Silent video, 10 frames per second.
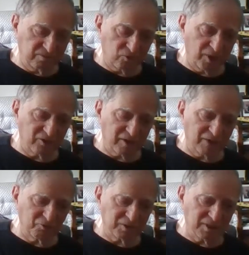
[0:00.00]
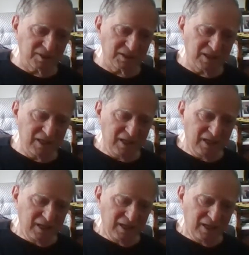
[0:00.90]
great casualty,
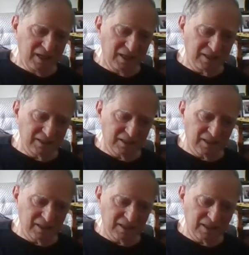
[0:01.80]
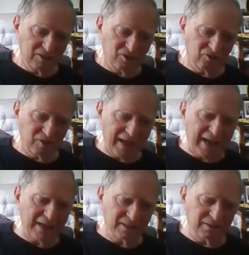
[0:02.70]
and it just
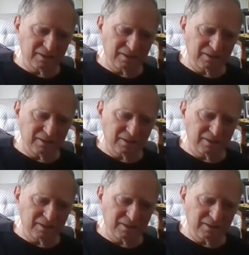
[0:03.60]
lang,